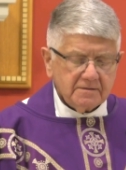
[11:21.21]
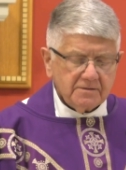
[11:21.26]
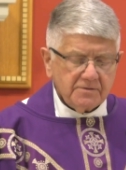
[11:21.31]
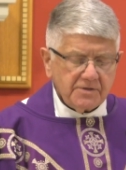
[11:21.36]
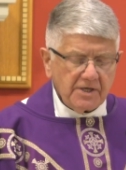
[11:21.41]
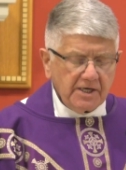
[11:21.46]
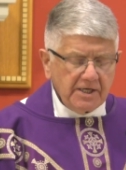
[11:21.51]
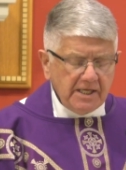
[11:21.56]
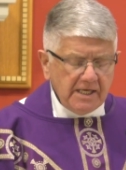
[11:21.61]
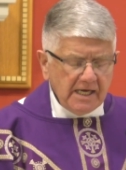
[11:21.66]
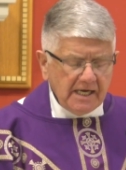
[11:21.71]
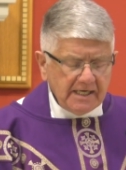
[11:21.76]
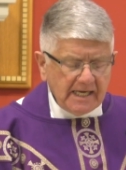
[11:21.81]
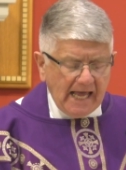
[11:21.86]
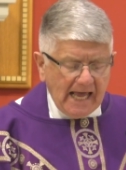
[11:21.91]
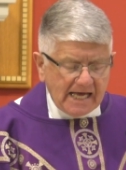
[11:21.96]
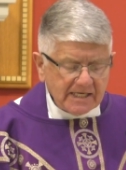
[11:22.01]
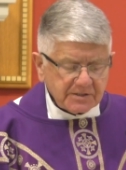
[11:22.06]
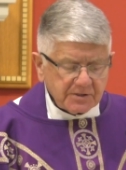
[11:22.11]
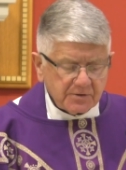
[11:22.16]
that he had
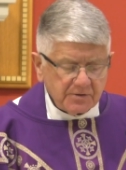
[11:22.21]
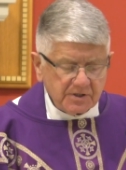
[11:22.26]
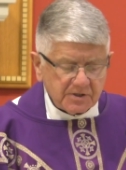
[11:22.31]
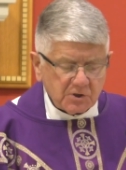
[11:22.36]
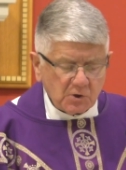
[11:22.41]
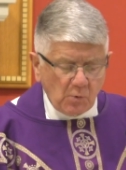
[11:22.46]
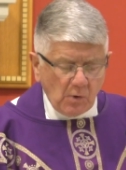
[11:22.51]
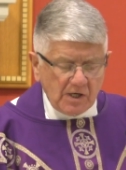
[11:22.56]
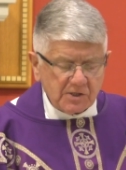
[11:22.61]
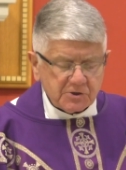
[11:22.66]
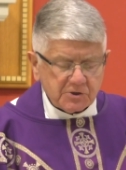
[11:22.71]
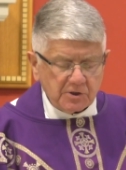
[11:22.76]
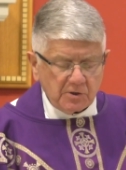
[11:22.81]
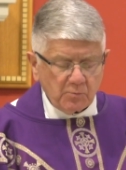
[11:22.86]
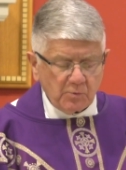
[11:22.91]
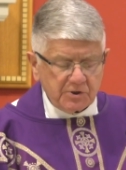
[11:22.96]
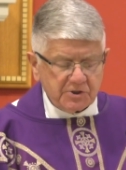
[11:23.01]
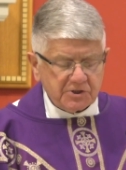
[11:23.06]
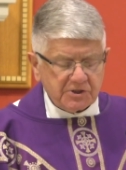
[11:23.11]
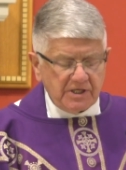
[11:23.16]
asked this question,
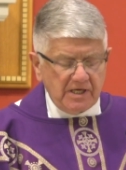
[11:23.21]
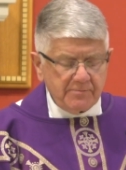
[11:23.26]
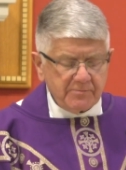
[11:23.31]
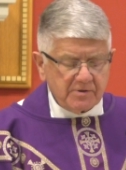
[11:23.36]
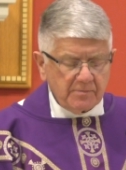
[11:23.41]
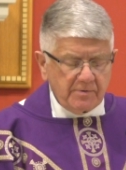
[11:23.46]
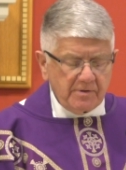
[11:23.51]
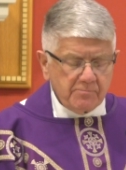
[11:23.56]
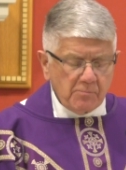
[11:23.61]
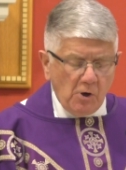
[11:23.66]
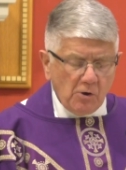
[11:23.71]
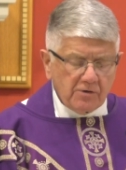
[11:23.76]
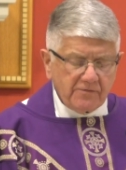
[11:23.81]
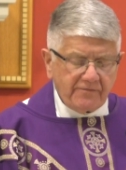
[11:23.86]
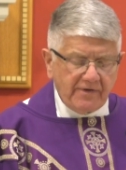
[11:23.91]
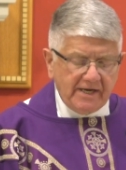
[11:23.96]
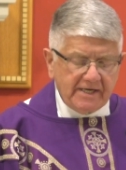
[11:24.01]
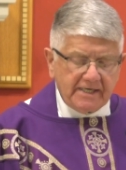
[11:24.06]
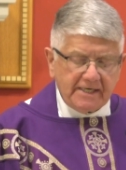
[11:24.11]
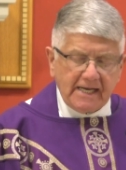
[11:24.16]
which seemed to be
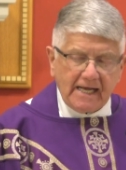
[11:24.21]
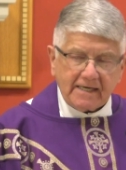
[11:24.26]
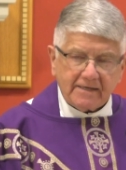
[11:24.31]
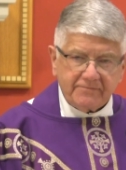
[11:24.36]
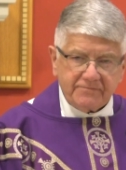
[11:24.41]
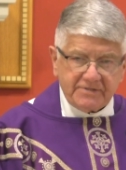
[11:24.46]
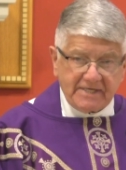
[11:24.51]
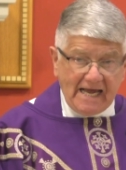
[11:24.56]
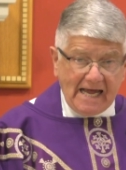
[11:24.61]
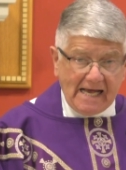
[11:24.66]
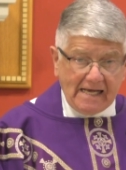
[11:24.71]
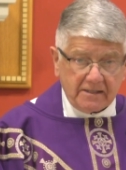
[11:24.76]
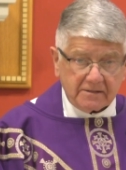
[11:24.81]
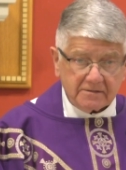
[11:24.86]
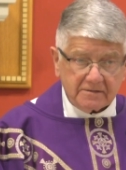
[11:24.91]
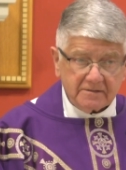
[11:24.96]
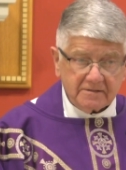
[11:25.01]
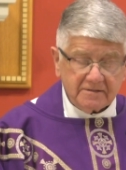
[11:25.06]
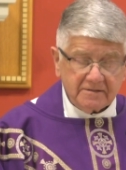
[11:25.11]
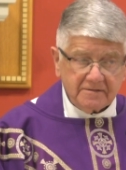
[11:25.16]
motivated out of doubt
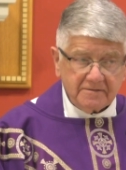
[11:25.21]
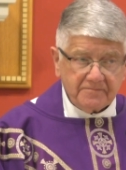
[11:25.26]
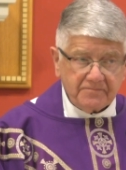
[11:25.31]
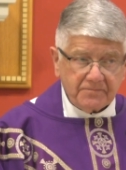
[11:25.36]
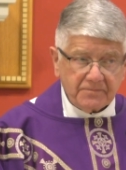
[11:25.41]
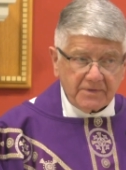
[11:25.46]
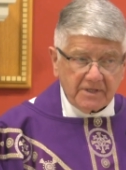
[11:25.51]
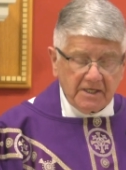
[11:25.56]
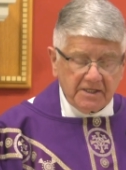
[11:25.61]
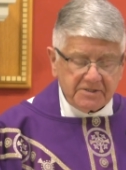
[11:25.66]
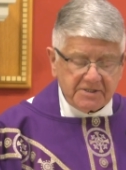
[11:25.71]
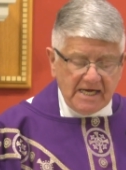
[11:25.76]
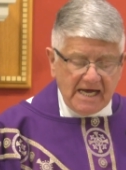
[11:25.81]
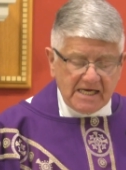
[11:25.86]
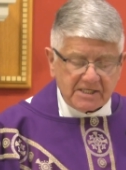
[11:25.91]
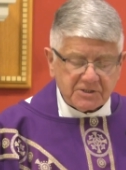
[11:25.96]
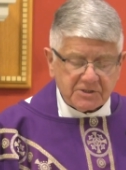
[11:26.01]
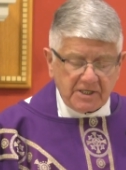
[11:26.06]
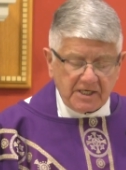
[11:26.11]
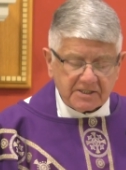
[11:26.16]
and
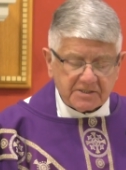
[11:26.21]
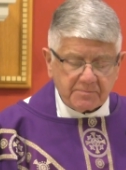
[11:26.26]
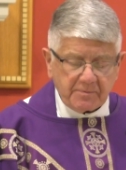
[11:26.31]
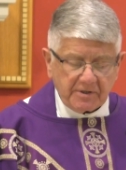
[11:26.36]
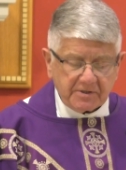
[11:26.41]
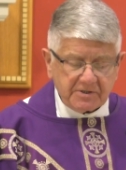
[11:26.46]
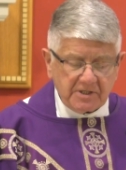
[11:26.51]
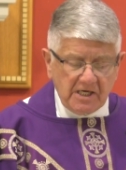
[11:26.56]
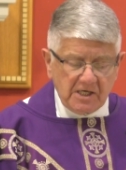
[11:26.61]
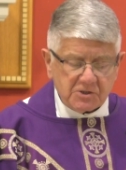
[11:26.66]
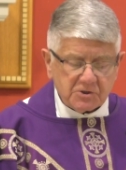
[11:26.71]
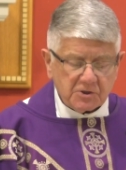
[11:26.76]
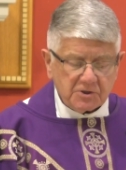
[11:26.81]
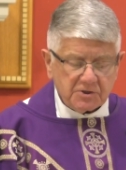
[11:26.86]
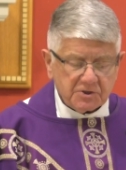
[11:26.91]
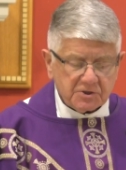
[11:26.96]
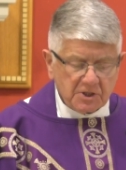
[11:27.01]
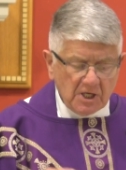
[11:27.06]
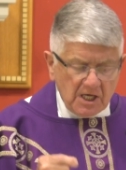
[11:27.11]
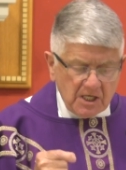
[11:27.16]
dashed
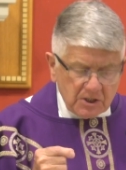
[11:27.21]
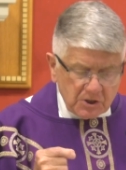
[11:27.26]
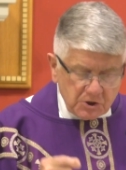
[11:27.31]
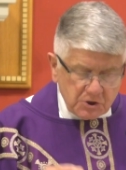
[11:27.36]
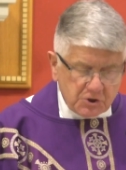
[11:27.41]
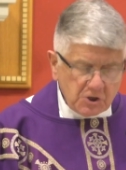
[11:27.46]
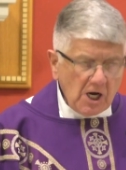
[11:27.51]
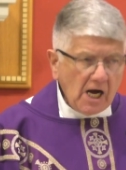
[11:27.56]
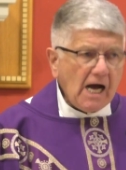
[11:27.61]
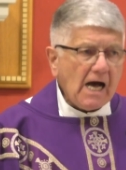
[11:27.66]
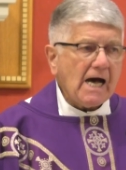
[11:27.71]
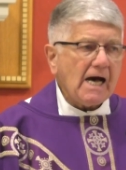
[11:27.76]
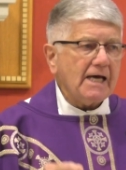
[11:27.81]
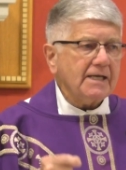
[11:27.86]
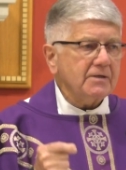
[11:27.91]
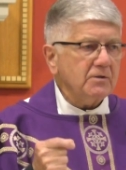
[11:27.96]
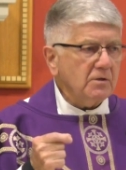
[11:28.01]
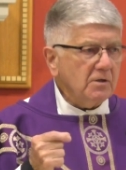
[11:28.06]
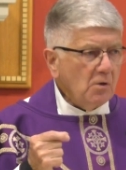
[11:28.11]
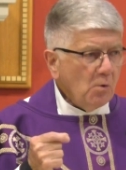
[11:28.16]
expectations,
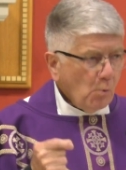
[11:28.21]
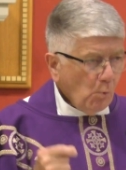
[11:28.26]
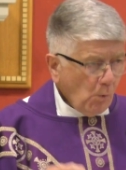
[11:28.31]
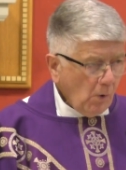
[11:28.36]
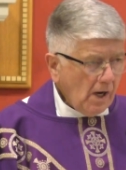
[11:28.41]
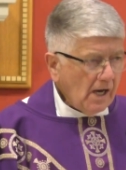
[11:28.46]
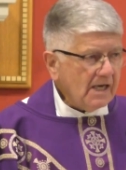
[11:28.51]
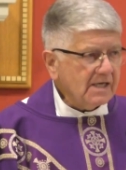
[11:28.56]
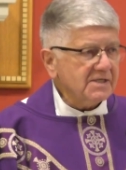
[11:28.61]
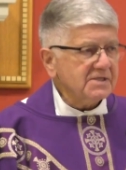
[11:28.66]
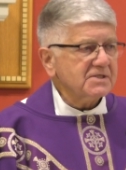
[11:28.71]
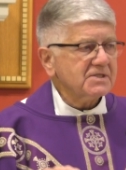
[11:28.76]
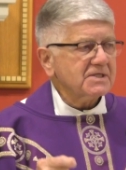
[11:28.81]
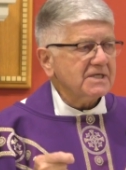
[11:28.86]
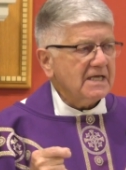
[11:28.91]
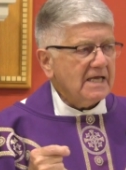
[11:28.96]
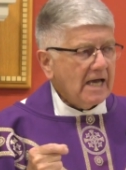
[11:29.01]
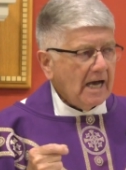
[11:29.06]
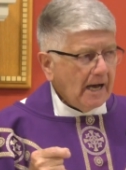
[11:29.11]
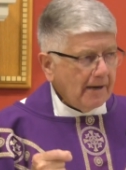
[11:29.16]
John was
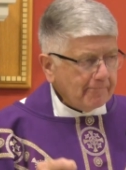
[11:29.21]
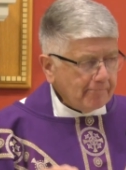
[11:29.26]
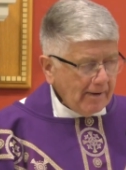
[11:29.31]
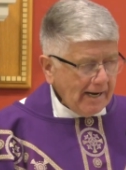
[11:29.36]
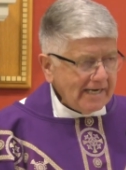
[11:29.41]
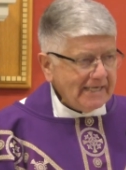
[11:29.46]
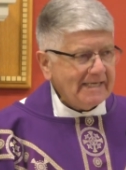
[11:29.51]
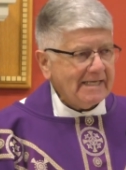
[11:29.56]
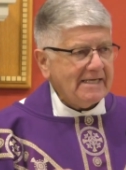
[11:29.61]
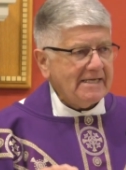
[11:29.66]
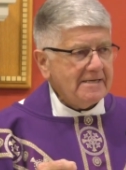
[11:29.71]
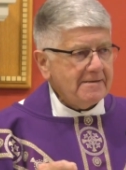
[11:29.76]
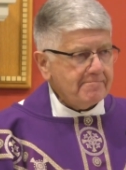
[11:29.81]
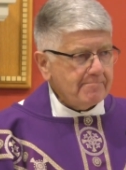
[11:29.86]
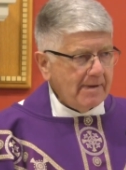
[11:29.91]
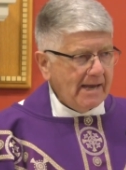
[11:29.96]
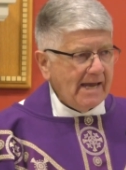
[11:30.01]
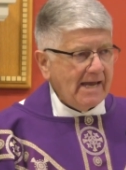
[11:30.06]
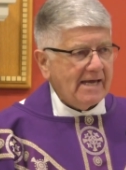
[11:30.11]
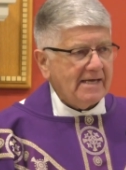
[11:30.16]
a mighty
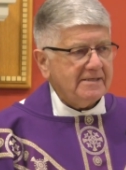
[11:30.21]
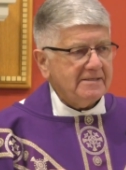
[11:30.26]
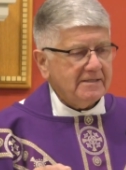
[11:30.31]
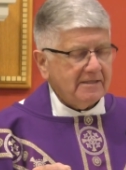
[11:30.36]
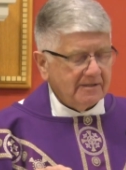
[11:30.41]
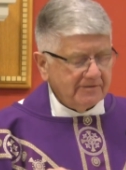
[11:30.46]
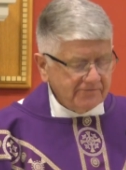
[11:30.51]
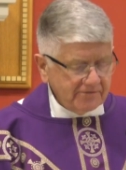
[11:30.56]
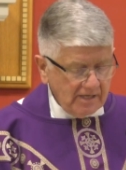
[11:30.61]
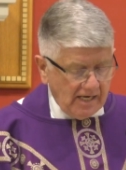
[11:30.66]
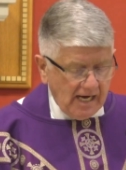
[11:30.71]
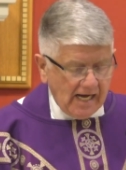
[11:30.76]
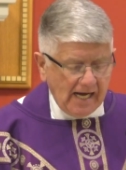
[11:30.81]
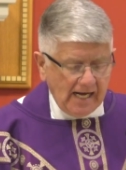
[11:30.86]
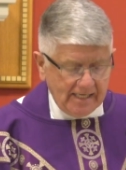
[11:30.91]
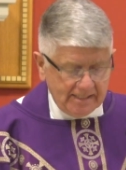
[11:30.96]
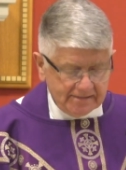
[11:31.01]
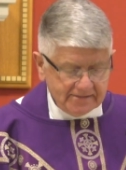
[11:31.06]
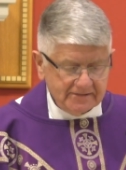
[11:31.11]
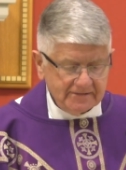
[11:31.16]
man of
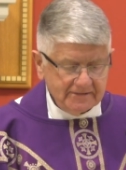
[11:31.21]
God.